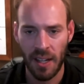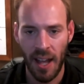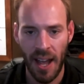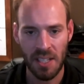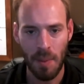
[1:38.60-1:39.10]

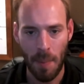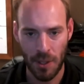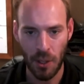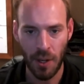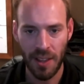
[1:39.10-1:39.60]
has some
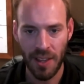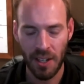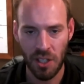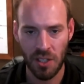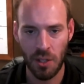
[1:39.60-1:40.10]
opportunity there,
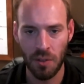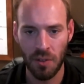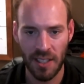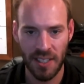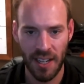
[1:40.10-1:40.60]
just too
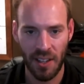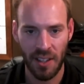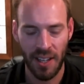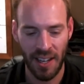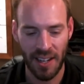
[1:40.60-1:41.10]
volatile,
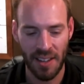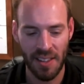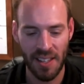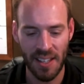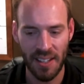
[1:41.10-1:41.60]
and
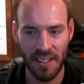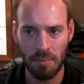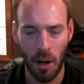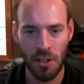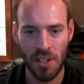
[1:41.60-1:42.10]
the
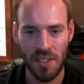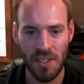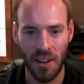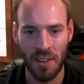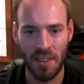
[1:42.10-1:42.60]

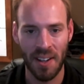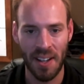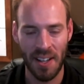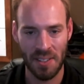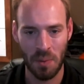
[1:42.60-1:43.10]
margins aren't
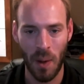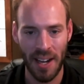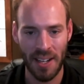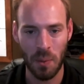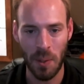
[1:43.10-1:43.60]
as
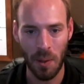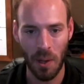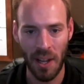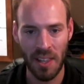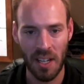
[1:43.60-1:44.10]
wide as we would
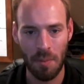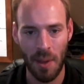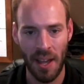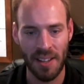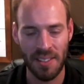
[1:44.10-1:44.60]
like them
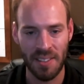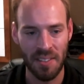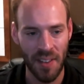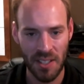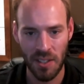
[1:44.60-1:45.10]
as
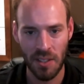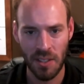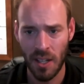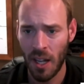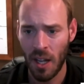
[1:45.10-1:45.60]
investors.
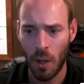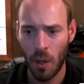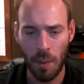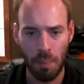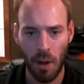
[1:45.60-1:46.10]

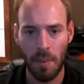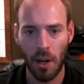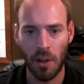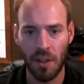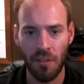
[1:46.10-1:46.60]
We
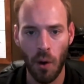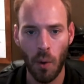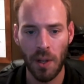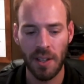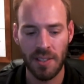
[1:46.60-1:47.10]
primarily
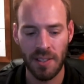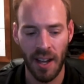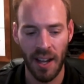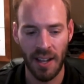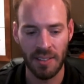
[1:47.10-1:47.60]
focus
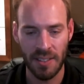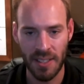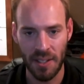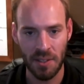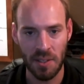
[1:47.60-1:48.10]
on
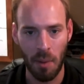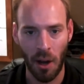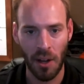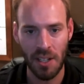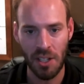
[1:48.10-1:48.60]
sales and
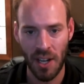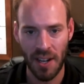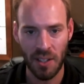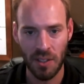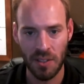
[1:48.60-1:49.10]
marketing
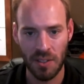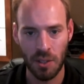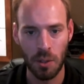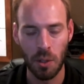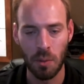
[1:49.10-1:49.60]
channels
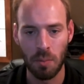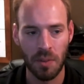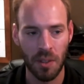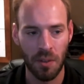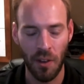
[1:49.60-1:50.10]
to
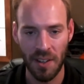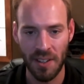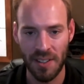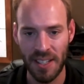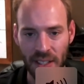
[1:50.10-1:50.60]

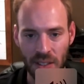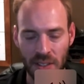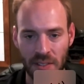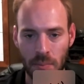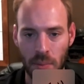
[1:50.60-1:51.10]
fund deals
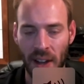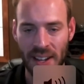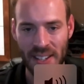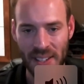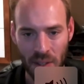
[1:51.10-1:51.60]
and
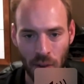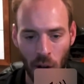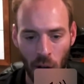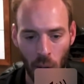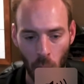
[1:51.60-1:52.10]
provide deals for
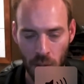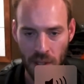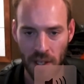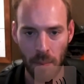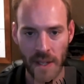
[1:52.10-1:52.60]
our
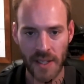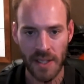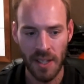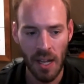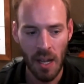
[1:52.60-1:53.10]
wholesale
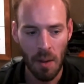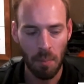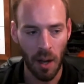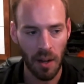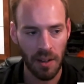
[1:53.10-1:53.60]
business.
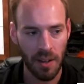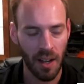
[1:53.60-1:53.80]
But